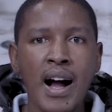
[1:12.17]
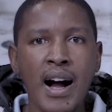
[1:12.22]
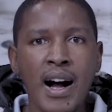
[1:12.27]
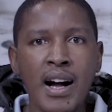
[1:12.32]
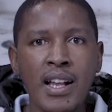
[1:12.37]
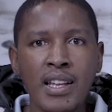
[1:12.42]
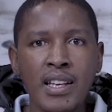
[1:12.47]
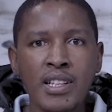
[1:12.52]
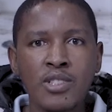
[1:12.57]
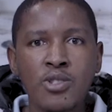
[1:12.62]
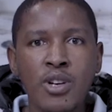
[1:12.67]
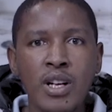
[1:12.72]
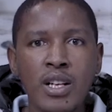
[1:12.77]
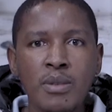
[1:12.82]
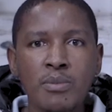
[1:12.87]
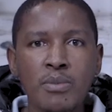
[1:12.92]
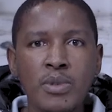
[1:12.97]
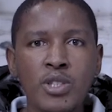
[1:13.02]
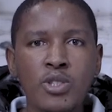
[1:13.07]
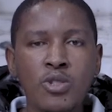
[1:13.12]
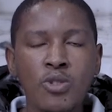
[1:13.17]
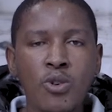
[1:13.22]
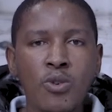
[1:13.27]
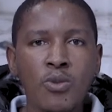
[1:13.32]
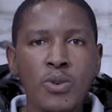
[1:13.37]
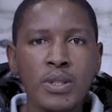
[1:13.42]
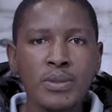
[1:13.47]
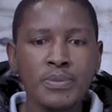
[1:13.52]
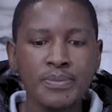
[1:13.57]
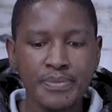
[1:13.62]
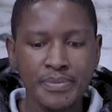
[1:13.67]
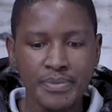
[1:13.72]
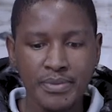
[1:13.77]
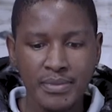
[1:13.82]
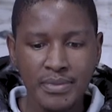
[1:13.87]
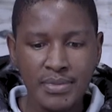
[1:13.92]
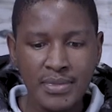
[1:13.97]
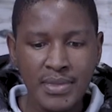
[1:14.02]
i'll actually be showing